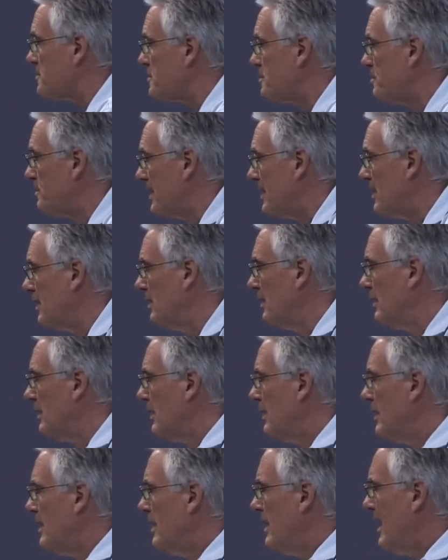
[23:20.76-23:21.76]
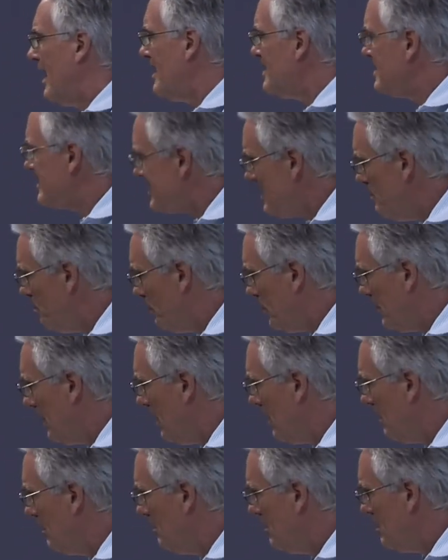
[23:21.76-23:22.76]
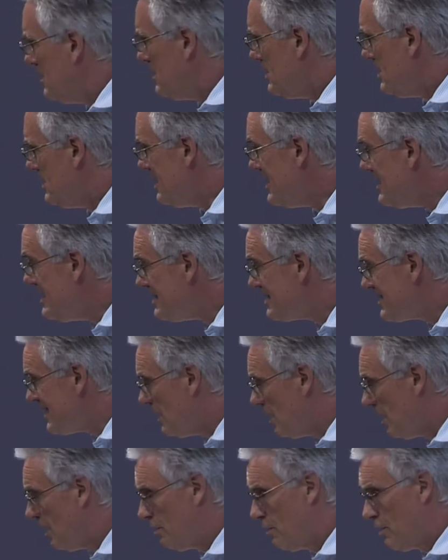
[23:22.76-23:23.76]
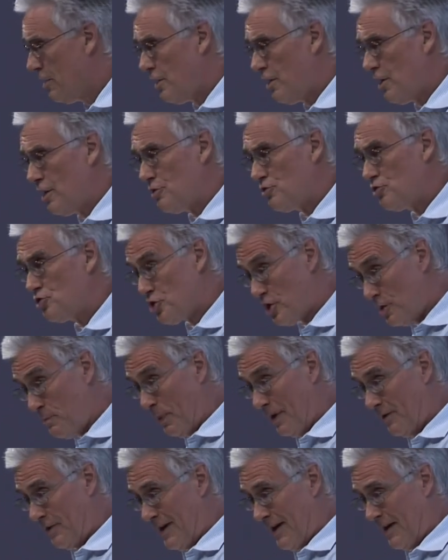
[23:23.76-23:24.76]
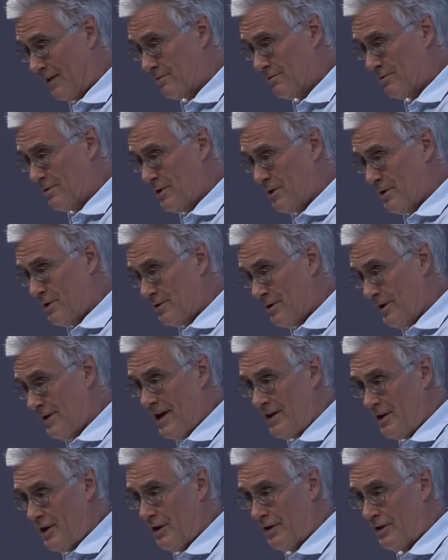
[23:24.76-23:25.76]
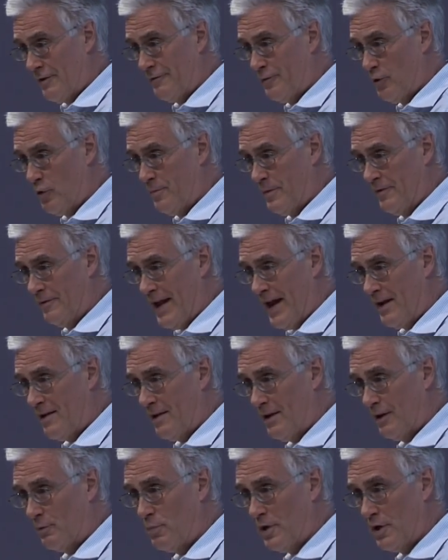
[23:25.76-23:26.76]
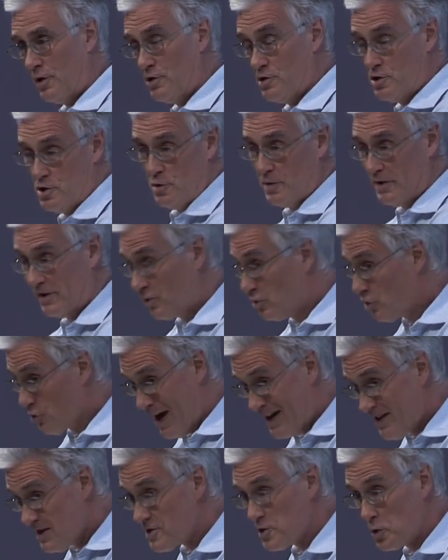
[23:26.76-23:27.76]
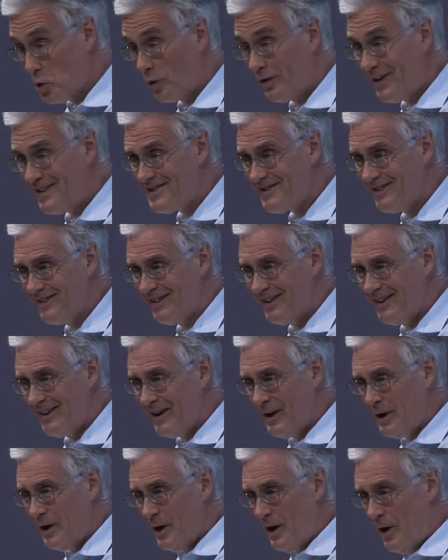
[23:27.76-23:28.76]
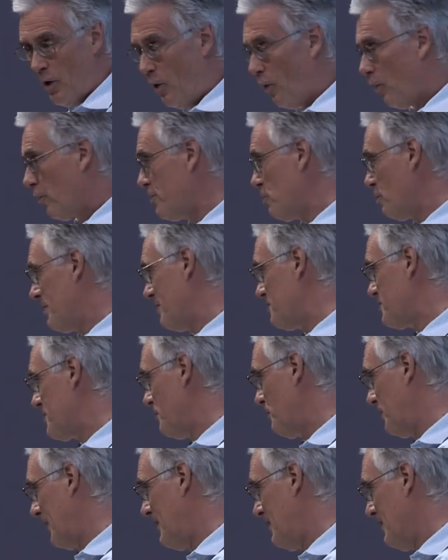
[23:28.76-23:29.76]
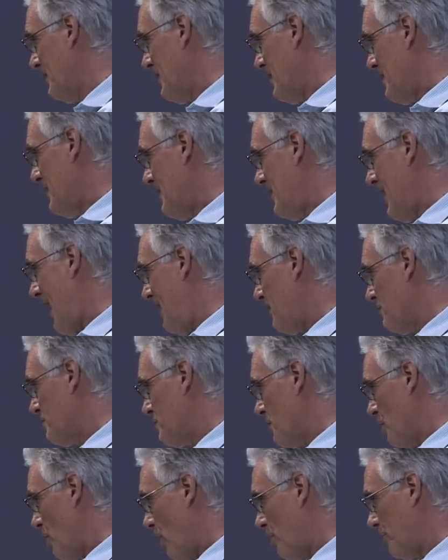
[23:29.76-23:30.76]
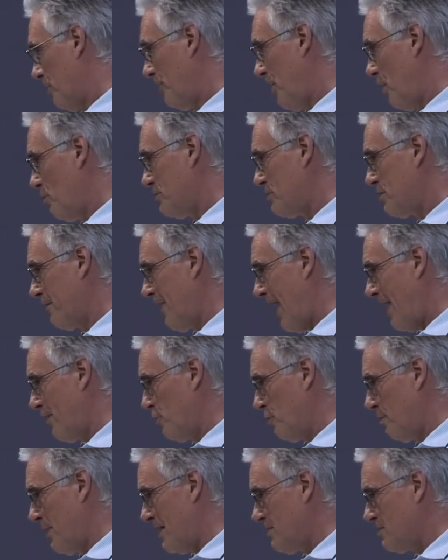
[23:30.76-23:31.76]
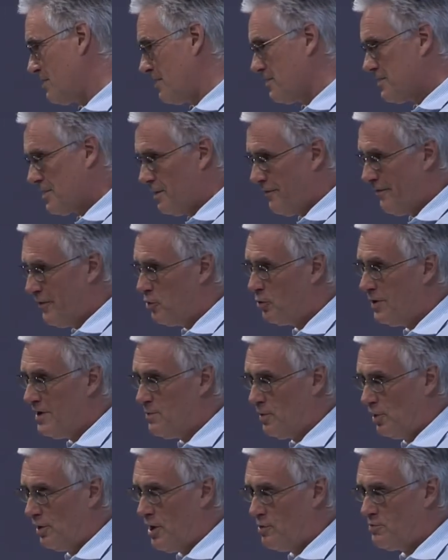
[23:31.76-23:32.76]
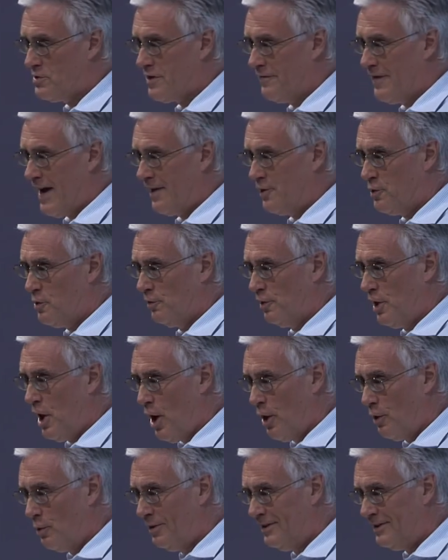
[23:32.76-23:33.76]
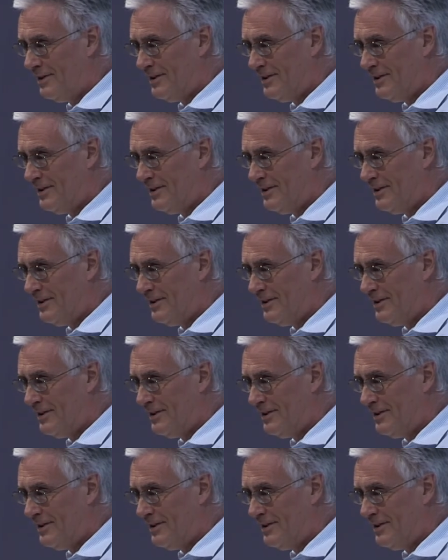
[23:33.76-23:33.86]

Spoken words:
to be a simpler, easier, cheaper thing than any other form of lending because you can credit score it, or you can simply lend on a loan-to-value basis, and if you keep your loan-to-value low,